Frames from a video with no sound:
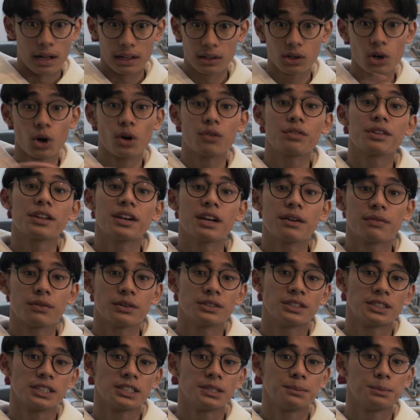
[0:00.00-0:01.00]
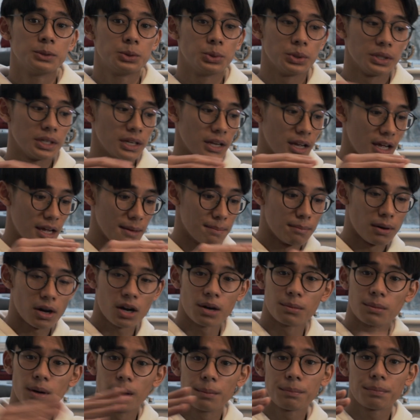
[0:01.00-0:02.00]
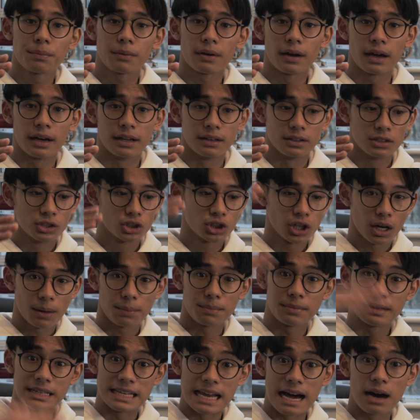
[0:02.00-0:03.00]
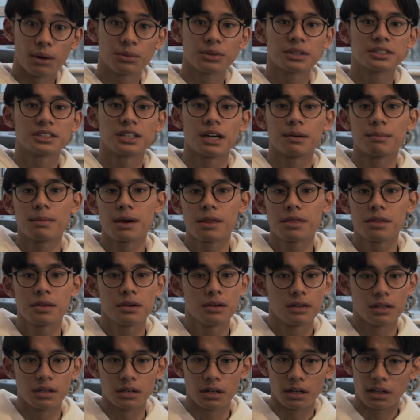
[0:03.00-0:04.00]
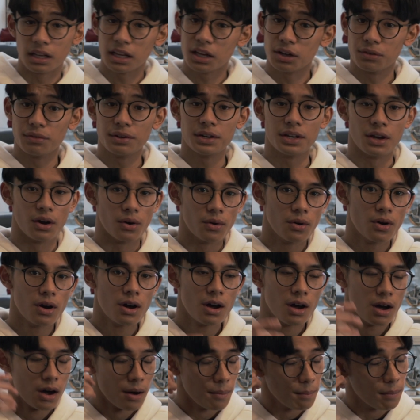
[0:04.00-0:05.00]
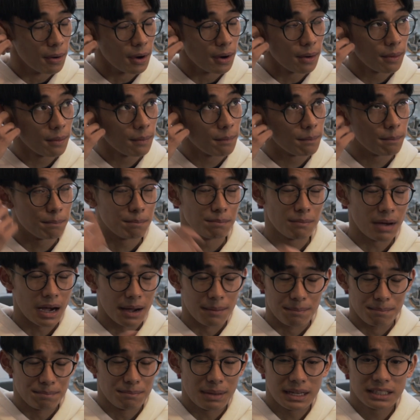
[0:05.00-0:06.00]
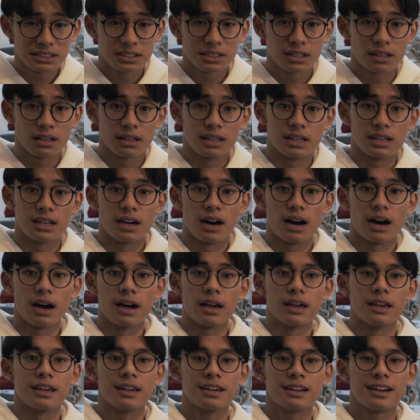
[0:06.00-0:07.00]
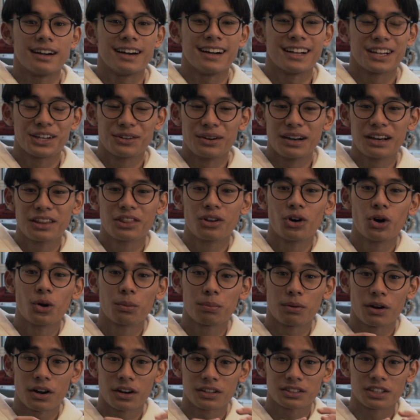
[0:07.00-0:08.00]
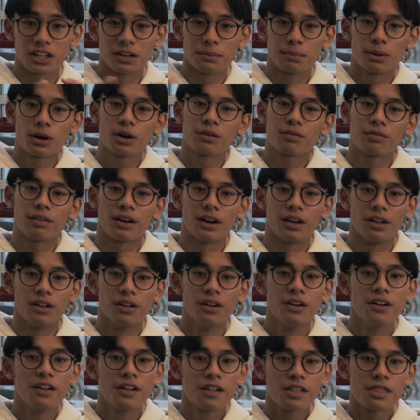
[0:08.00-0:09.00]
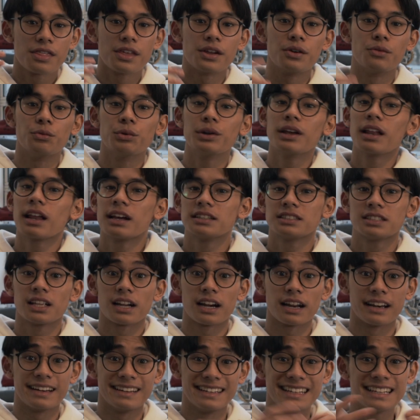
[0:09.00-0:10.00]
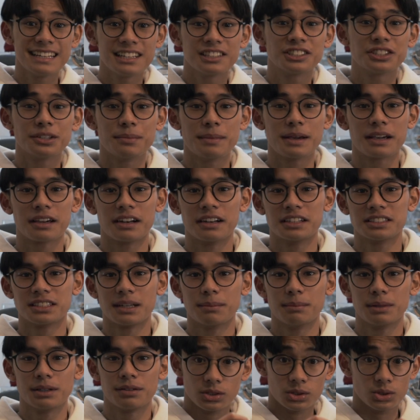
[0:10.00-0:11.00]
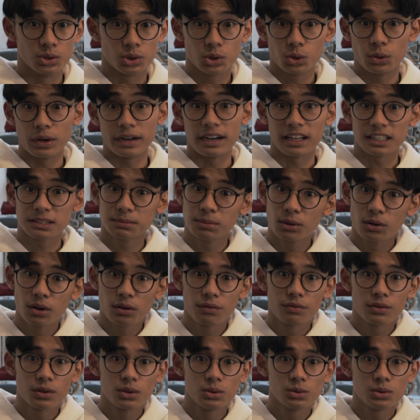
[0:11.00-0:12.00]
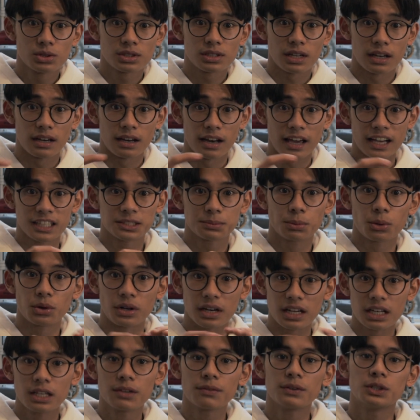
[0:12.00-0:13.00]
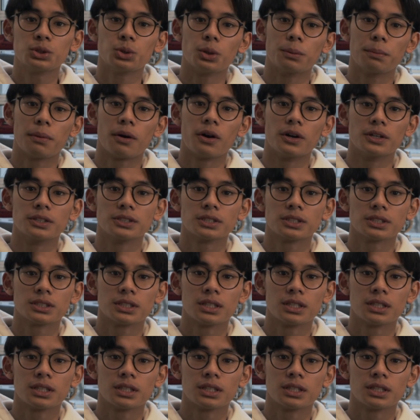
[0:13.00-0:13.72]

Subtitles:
I'll go over the differences between a bottom-up and top-down design method in a later video, but basically I created the whole product in a part file, then realized that I needed to make an assembly to create exploded views and export individual parts.